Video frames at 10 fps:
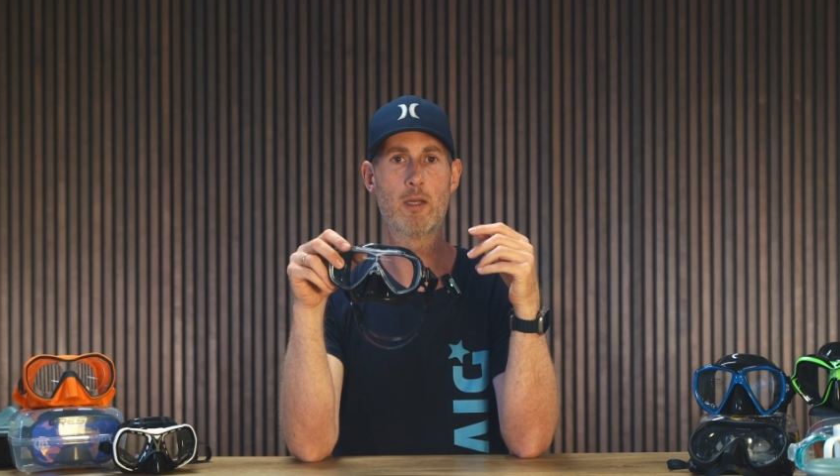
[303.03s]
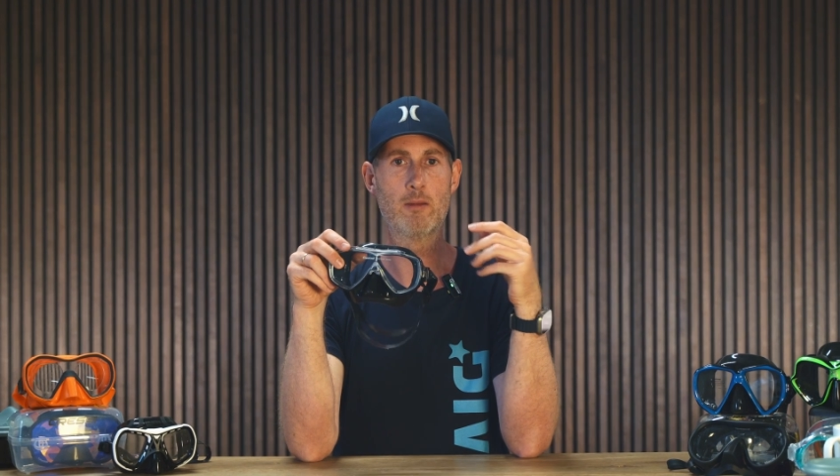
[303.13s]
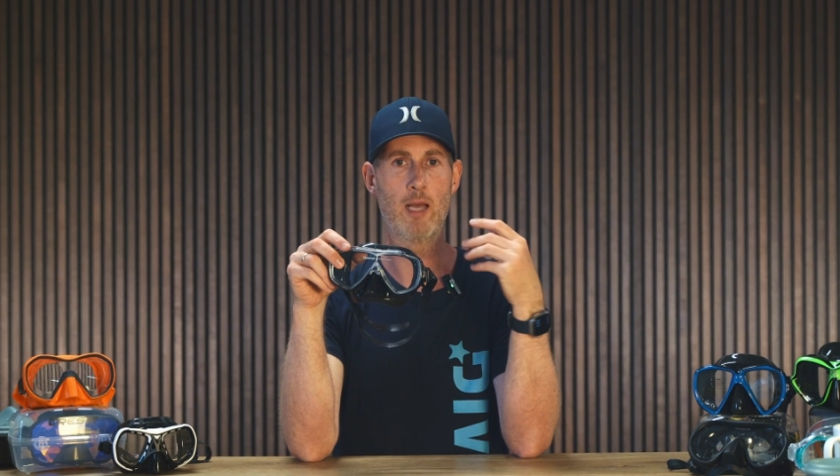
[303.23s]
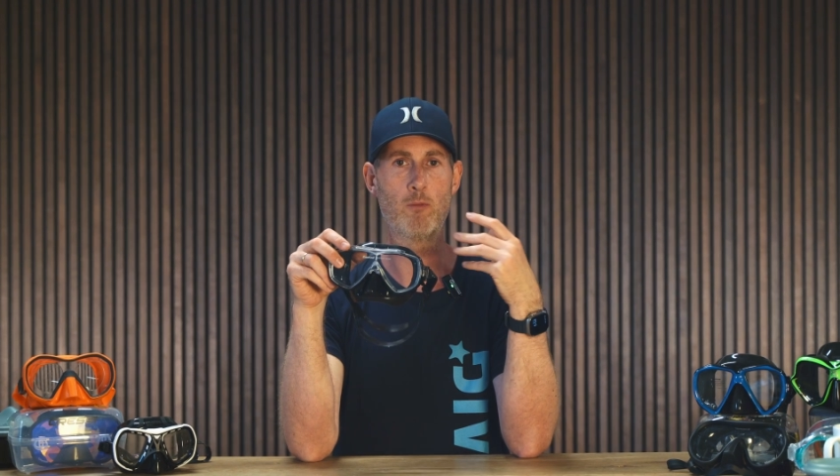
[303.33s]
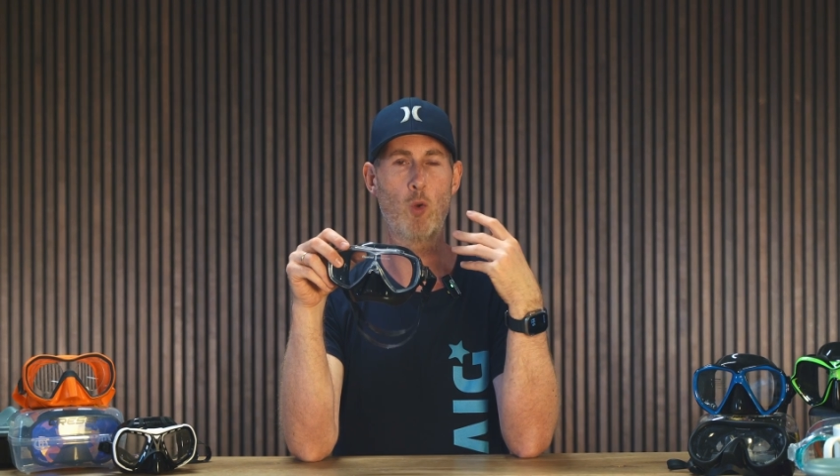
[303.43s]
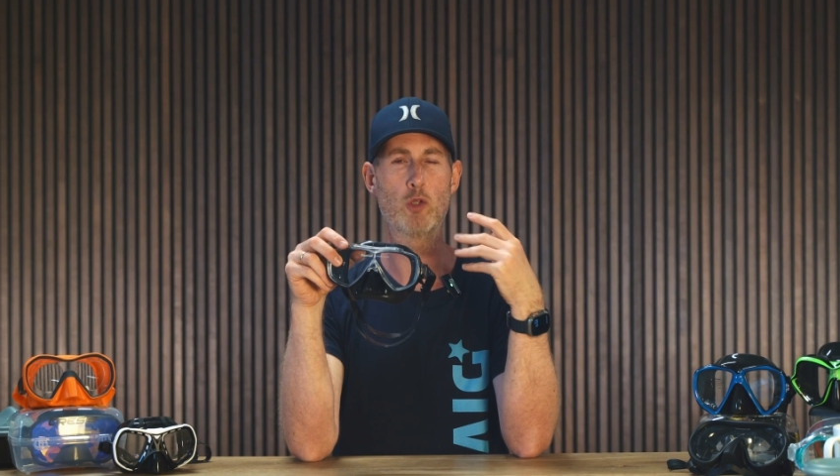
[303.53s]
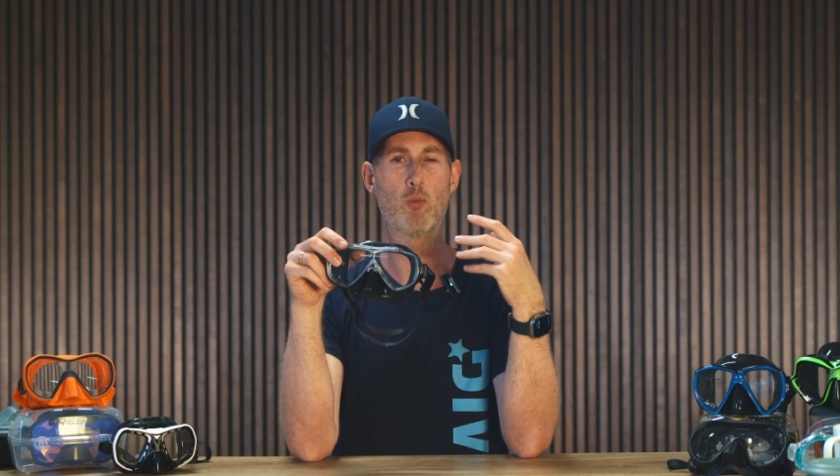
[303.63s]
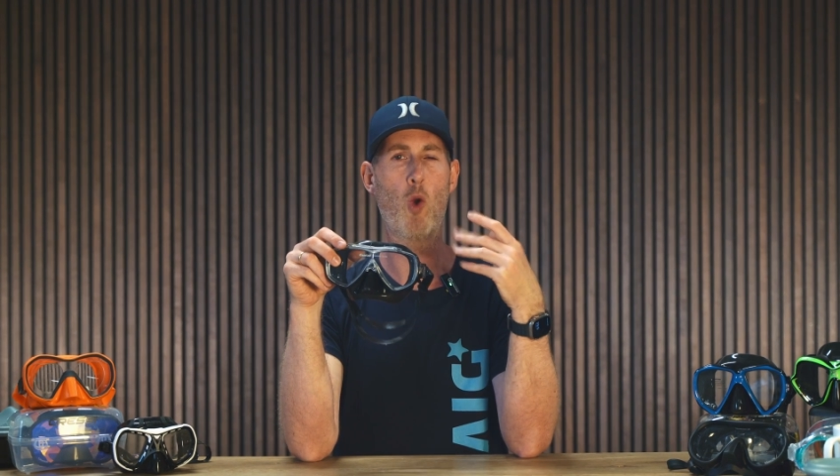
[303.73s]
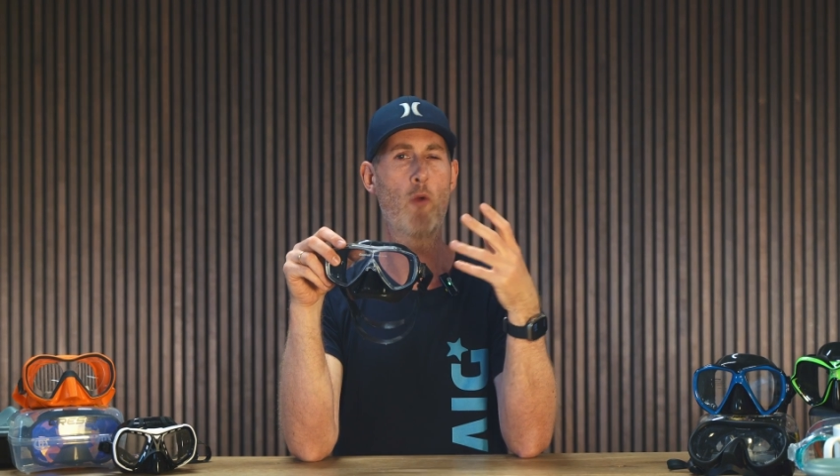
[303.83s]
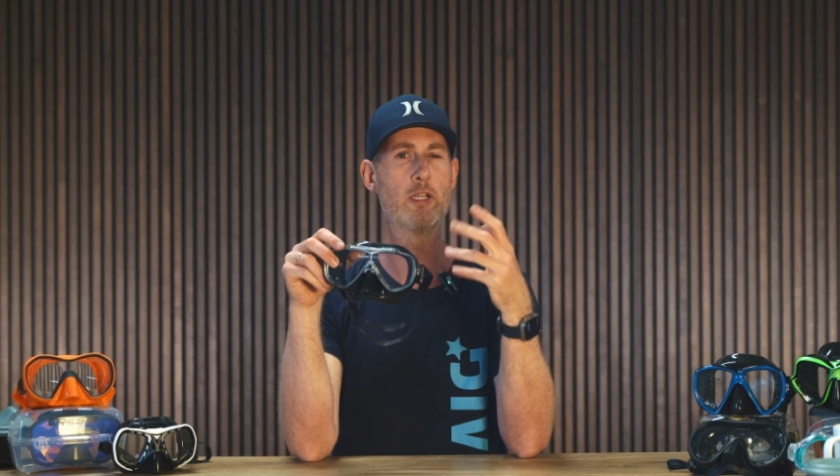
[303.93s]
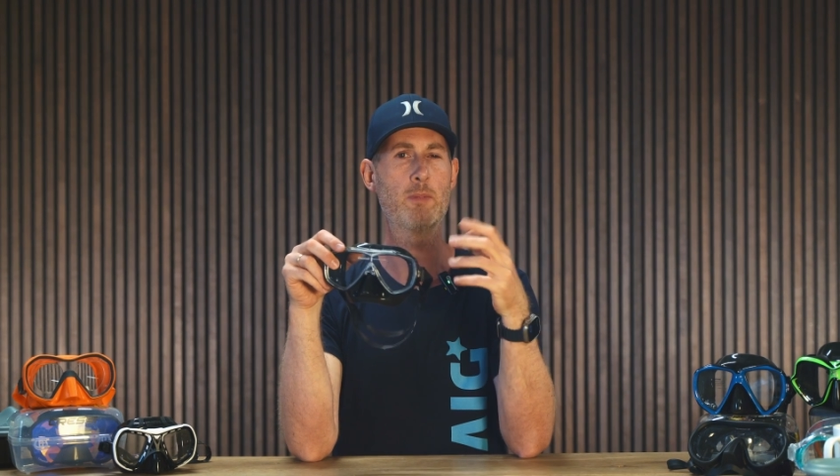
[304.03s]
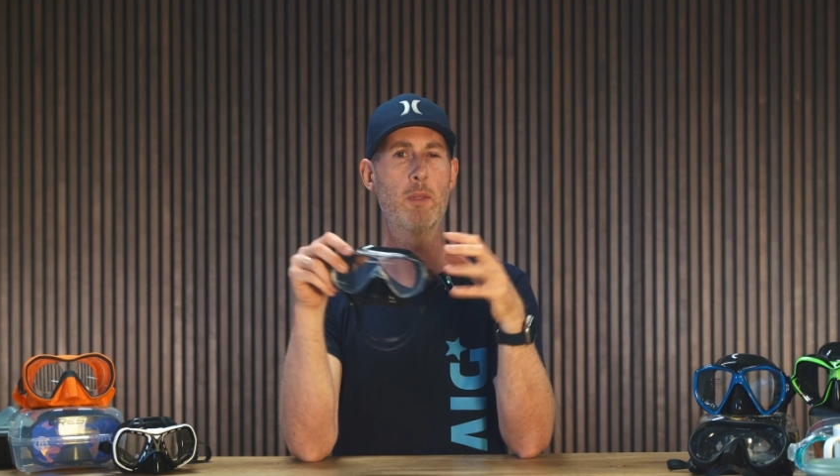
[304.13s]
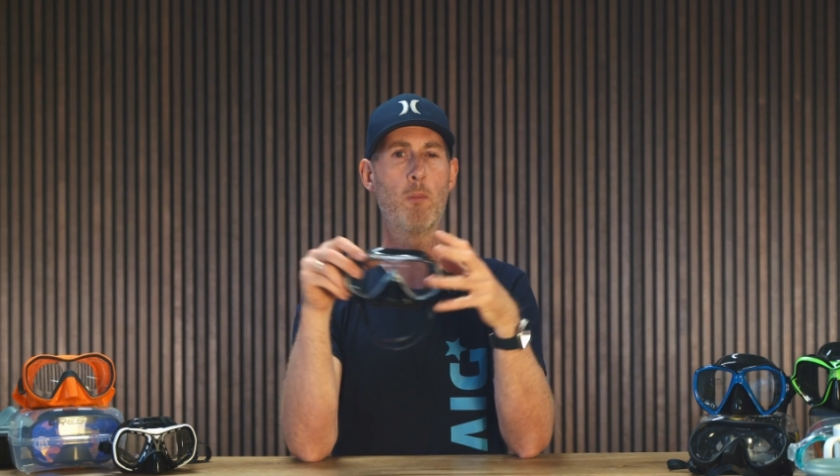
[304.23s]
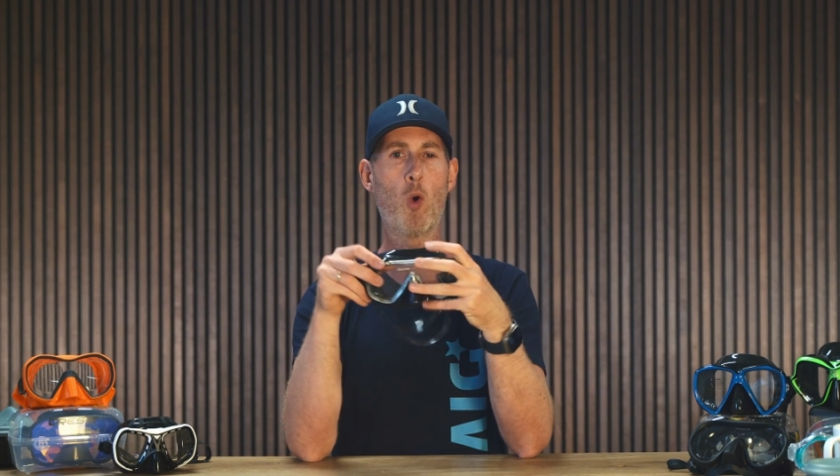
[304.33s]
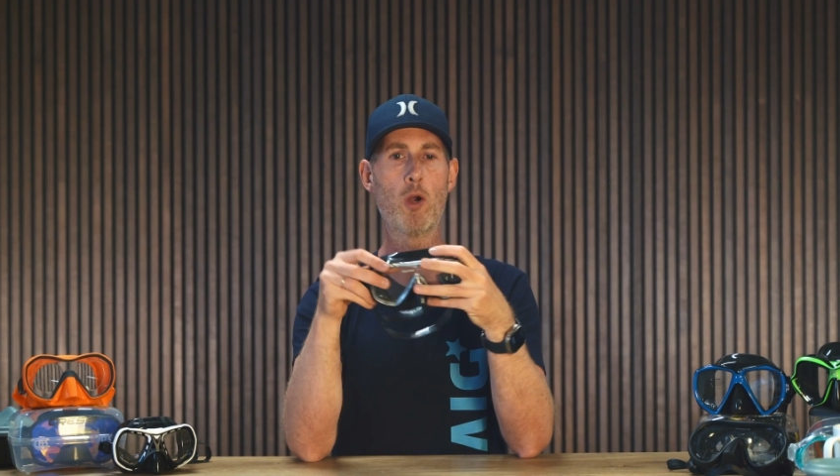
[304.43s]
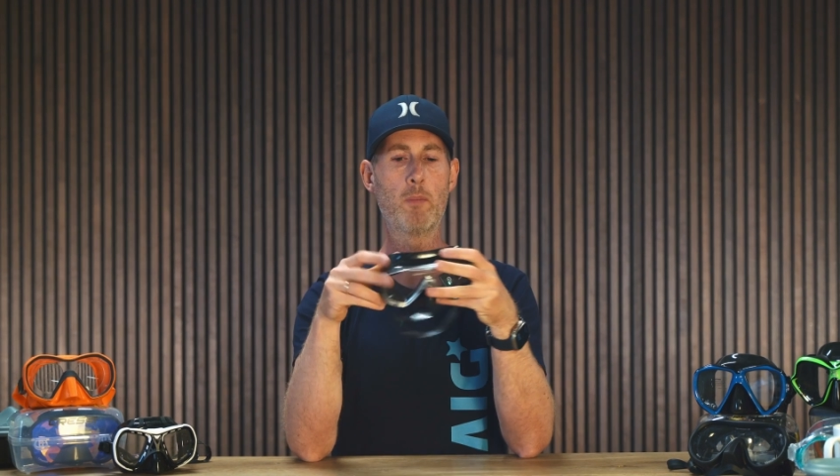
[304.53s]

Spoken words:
and what worries me more,